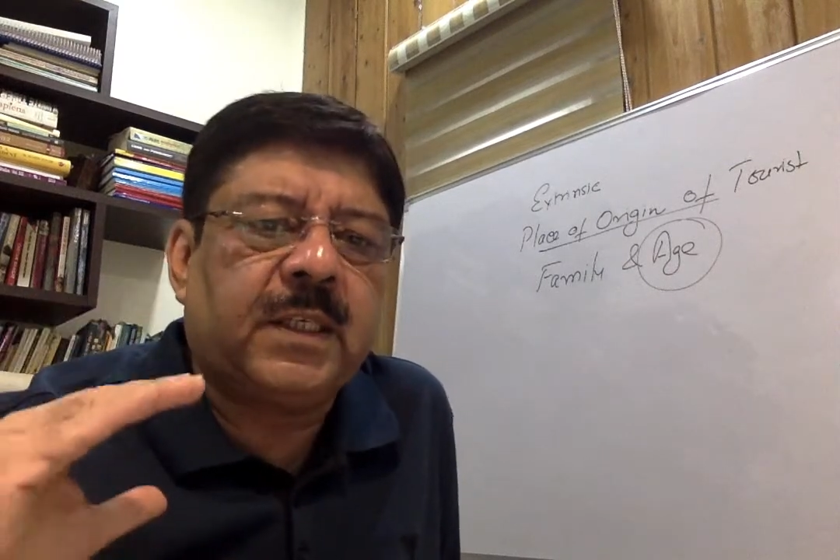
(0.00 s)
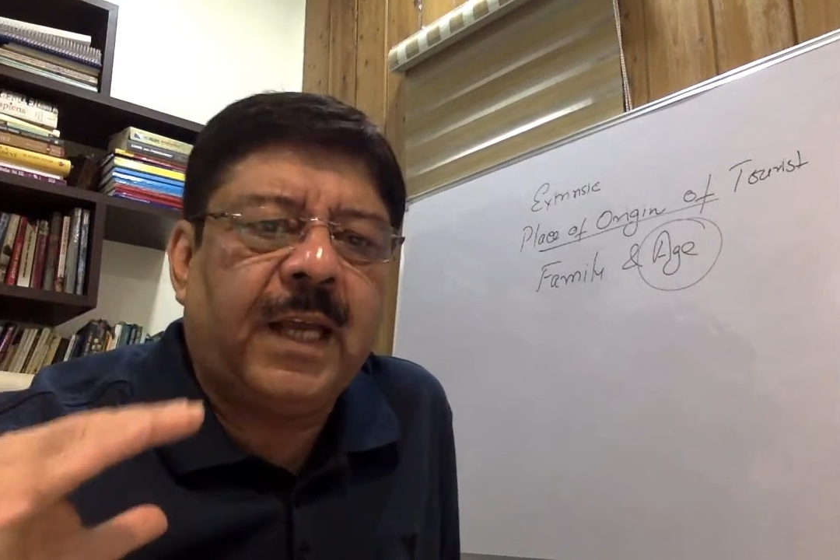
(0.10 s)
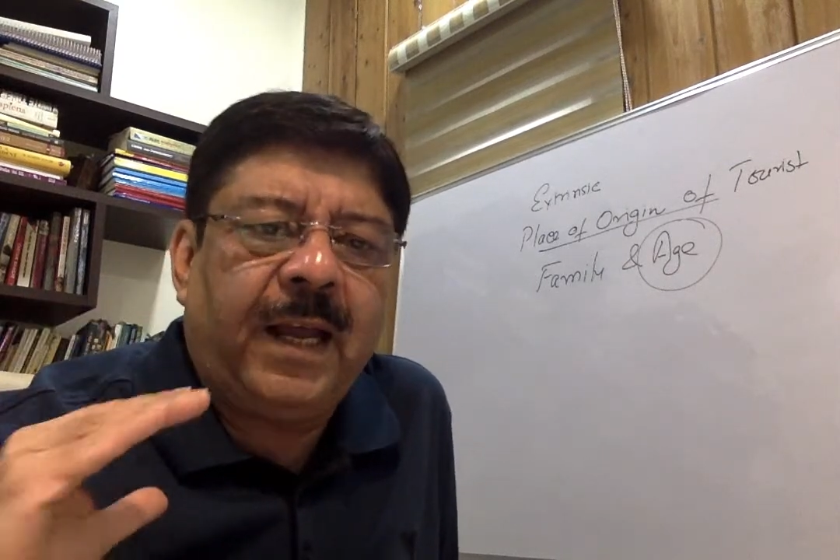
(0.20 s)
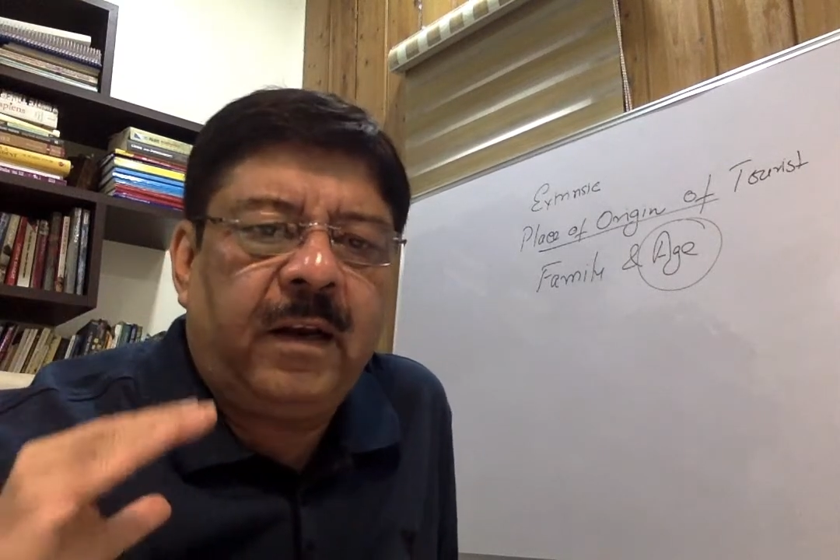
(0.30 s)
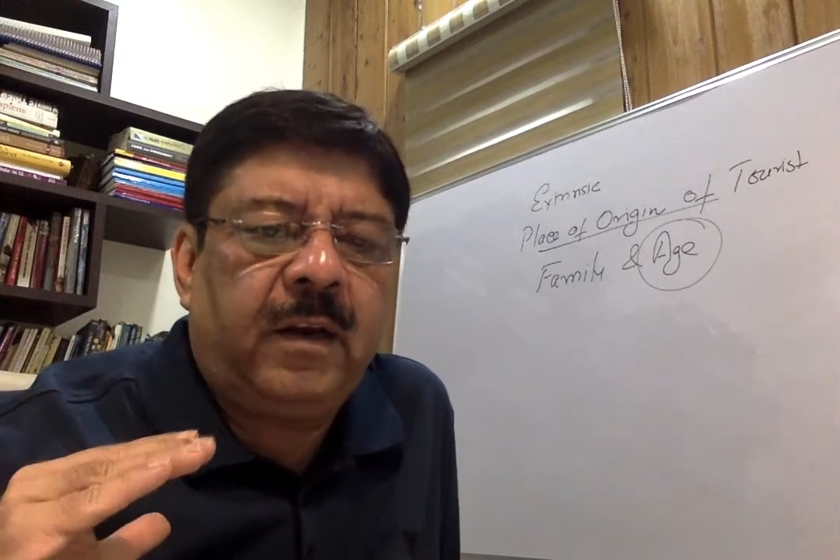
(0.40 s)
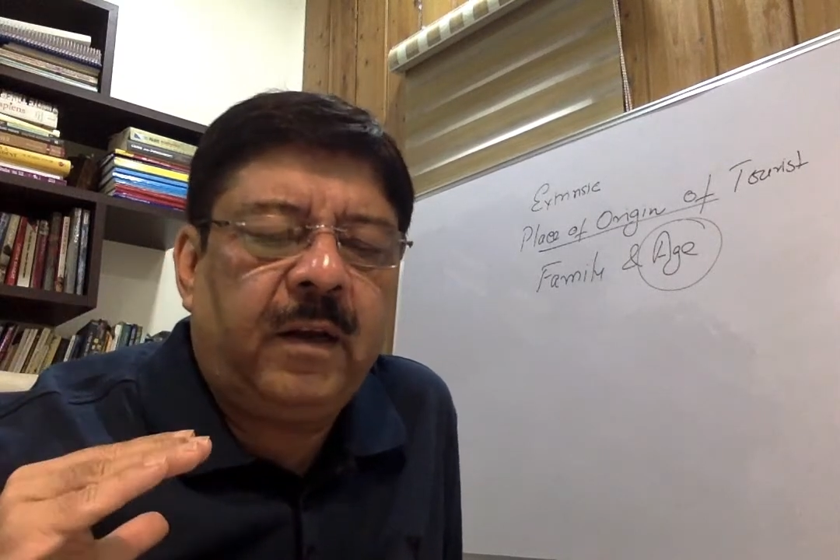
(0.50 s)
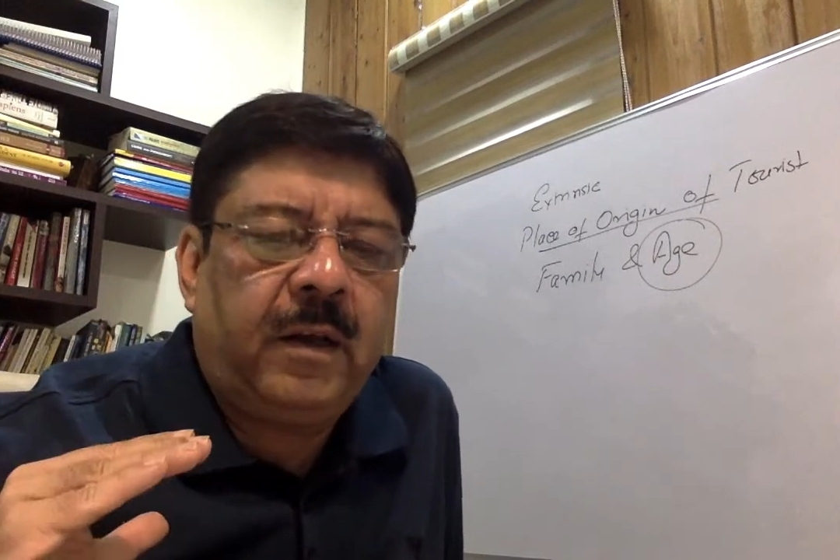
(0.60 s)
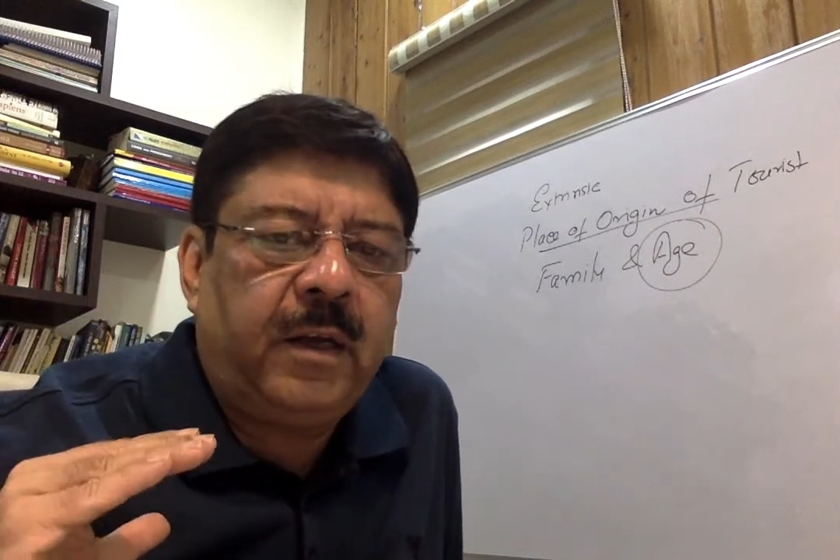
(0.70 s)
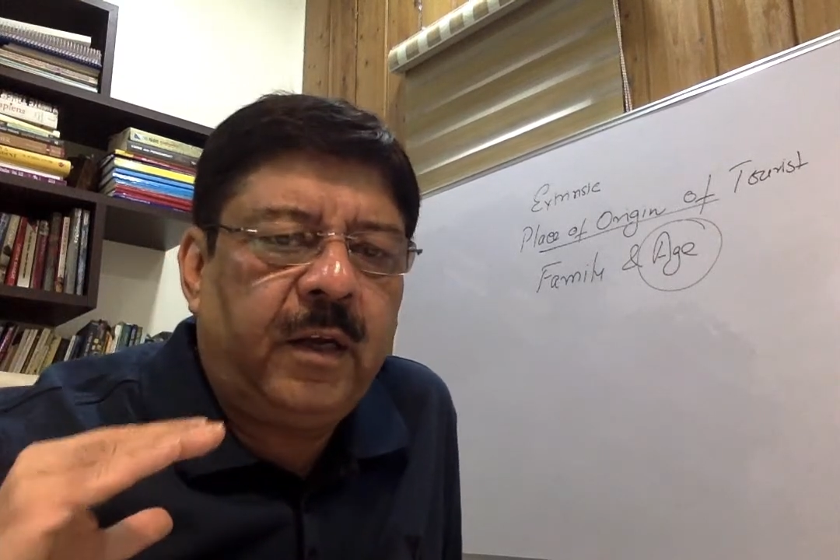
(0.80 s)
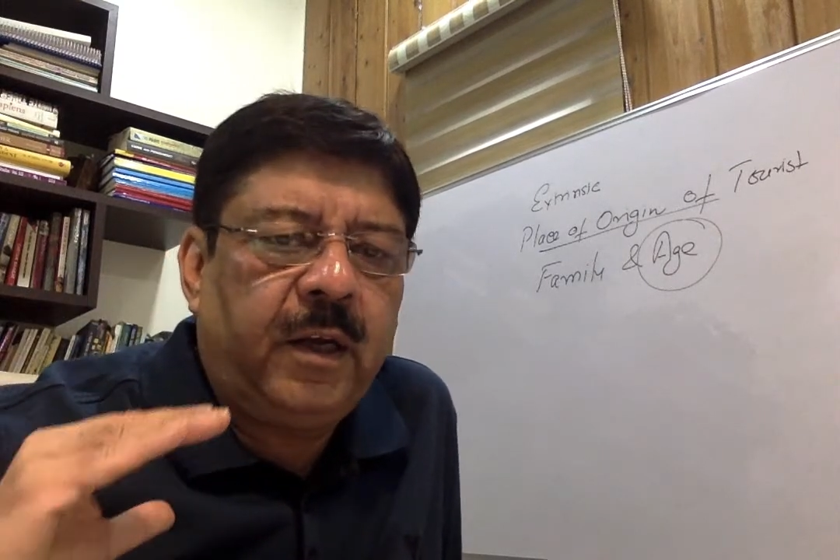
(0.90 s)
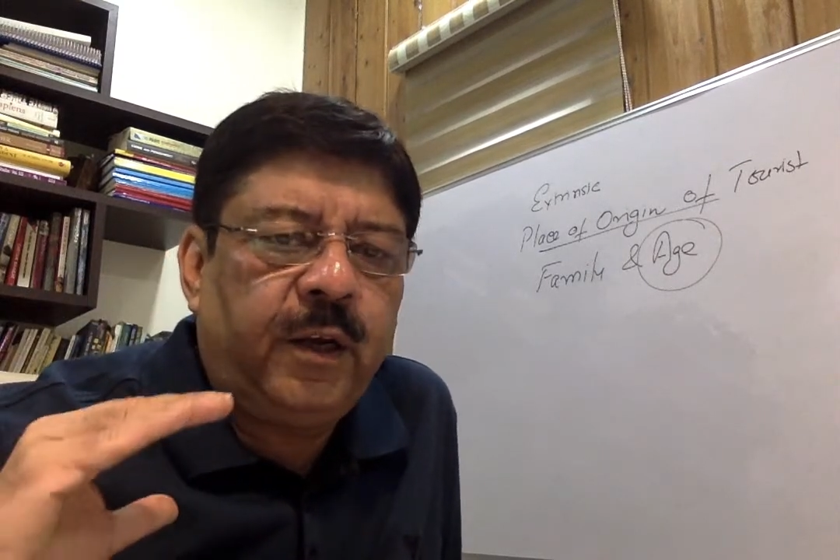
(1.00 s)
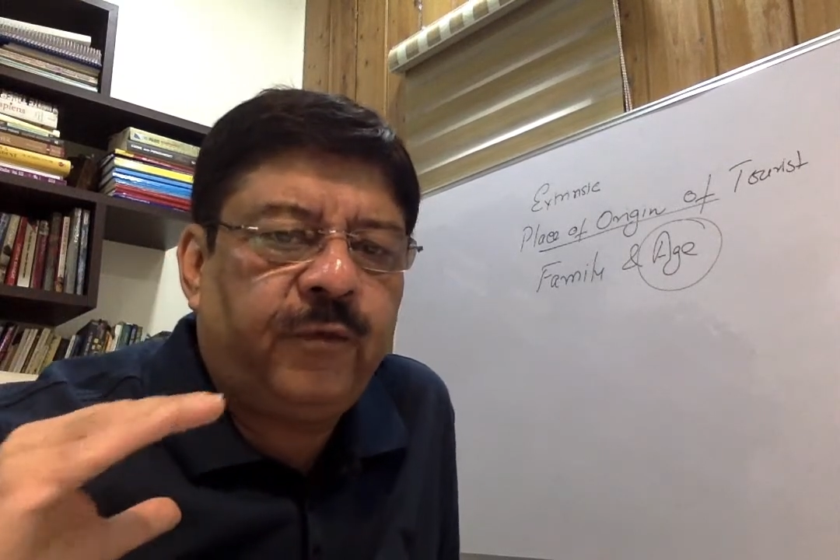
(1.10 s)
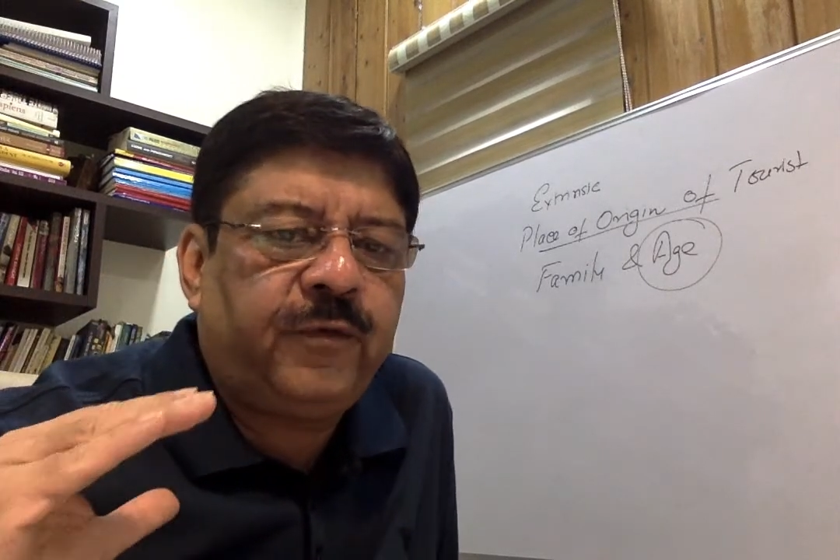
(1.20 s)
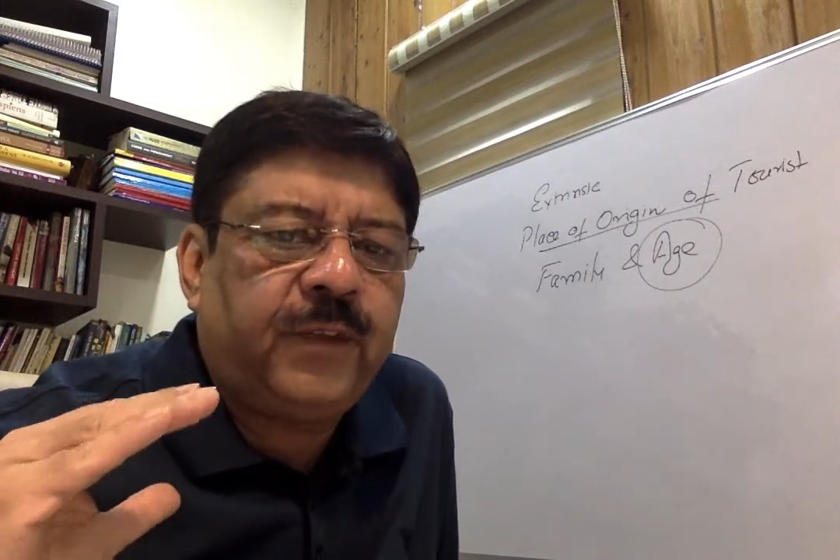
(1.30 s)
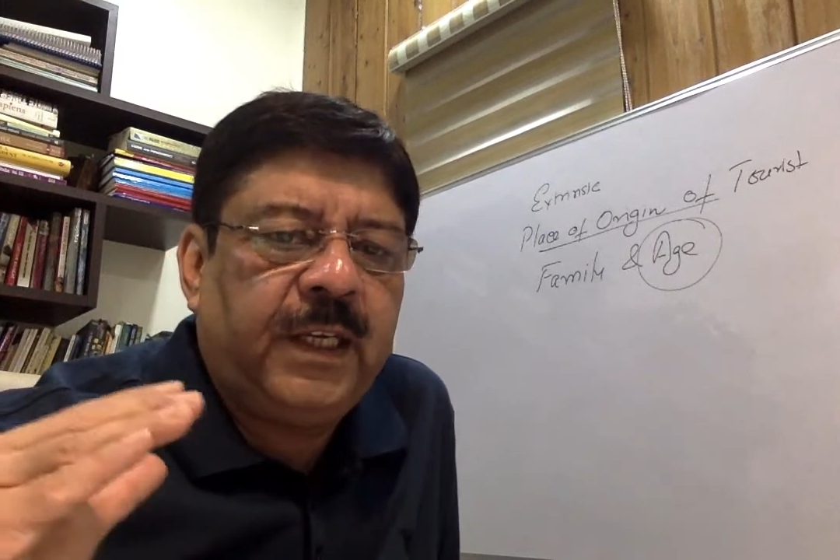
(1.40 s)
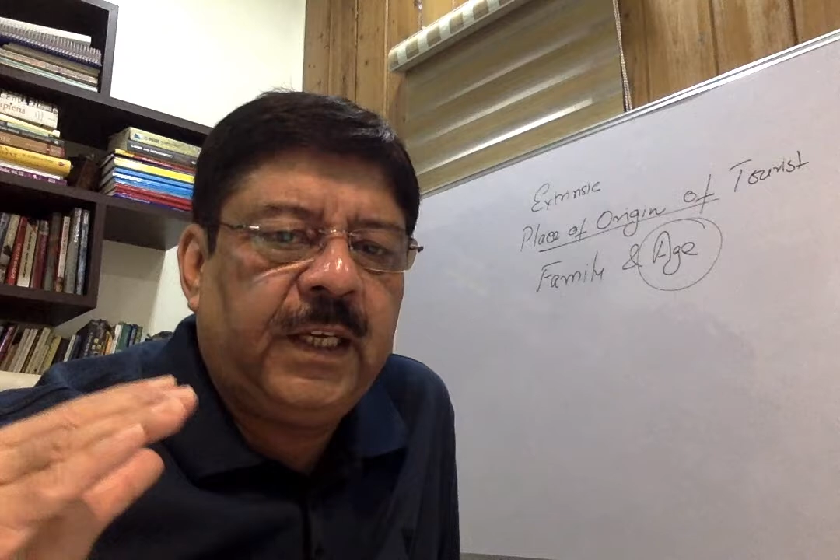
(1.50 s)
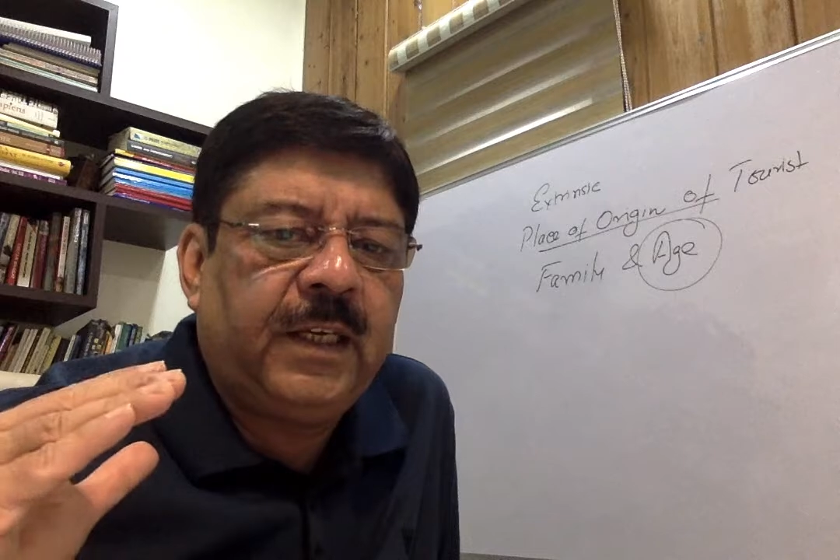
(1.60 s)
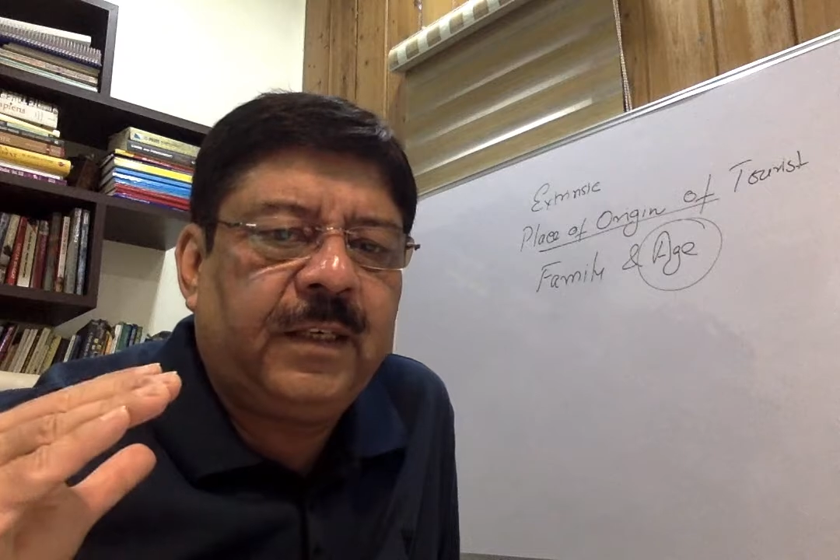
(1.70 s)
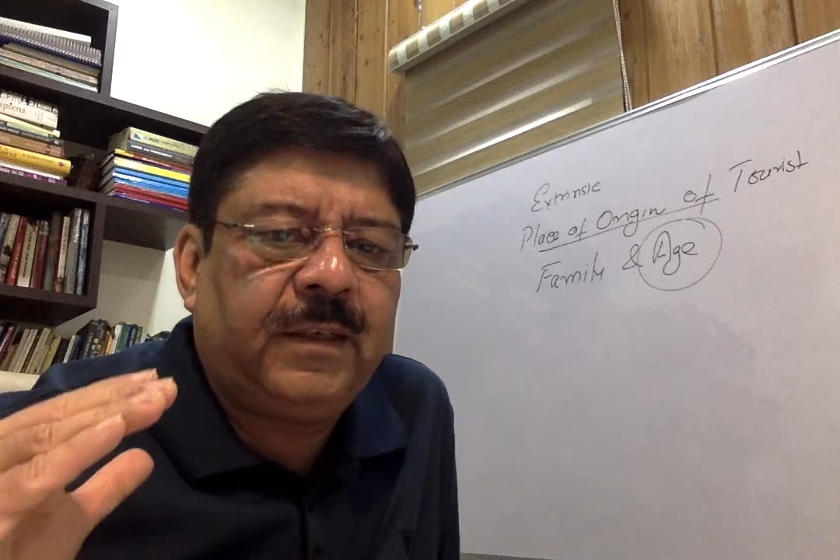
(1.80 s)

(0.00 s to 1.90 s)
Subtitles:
And if the